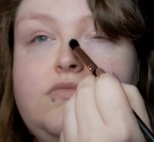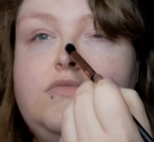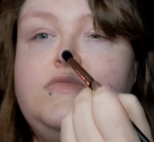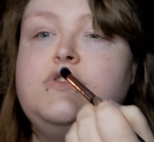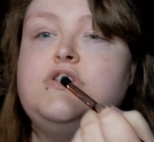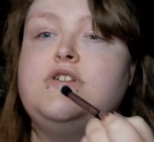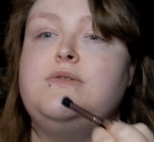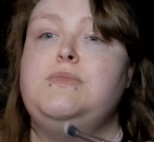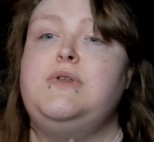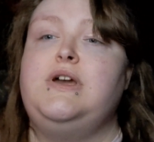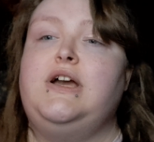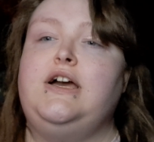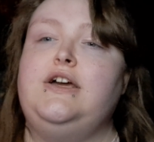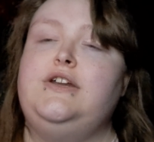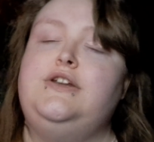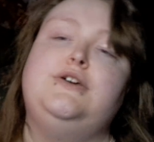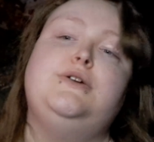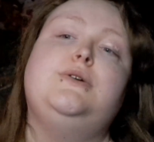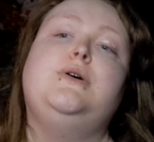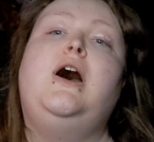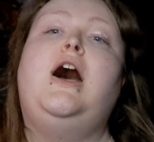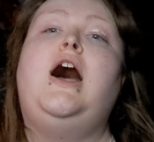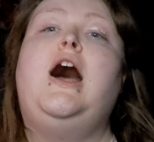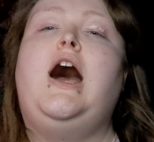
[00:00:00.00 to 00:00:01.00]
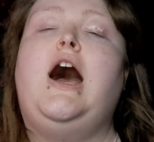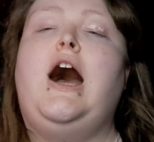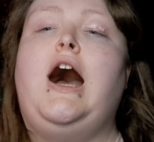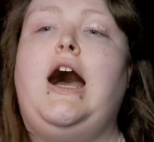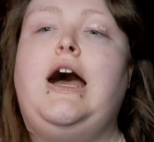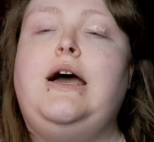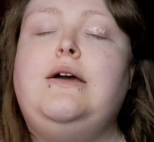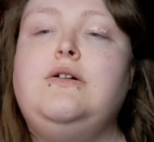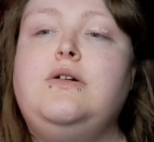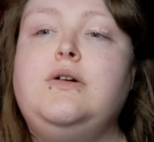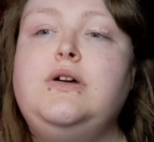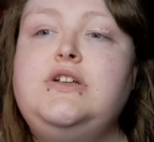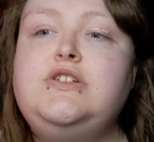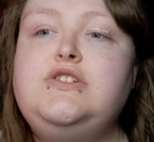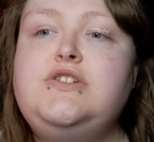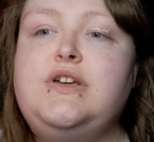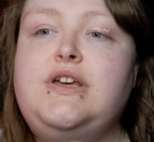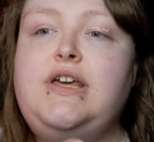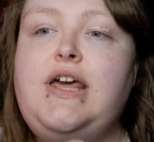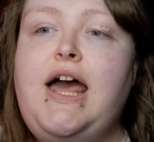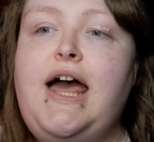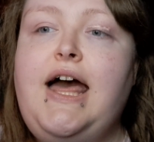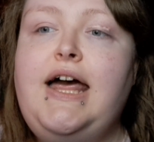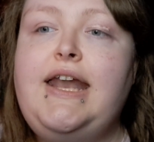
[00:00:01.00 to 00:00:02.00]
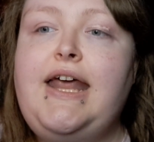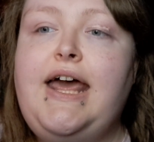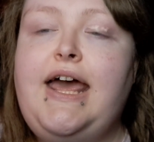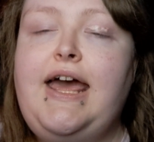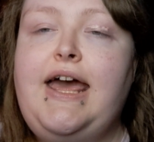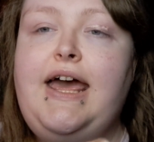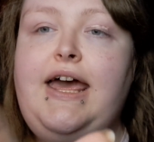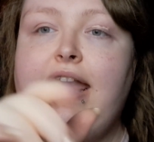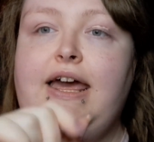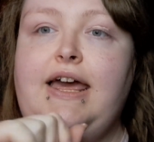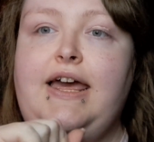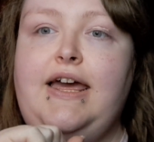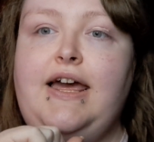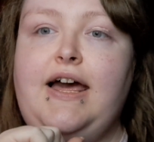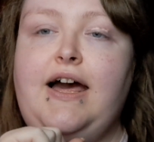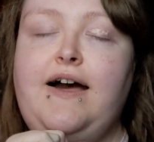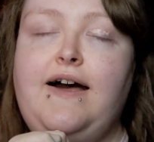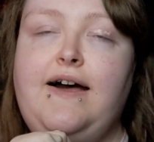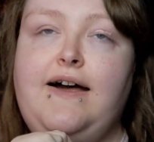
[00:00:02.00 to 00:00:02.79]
something I do. I'm going to get a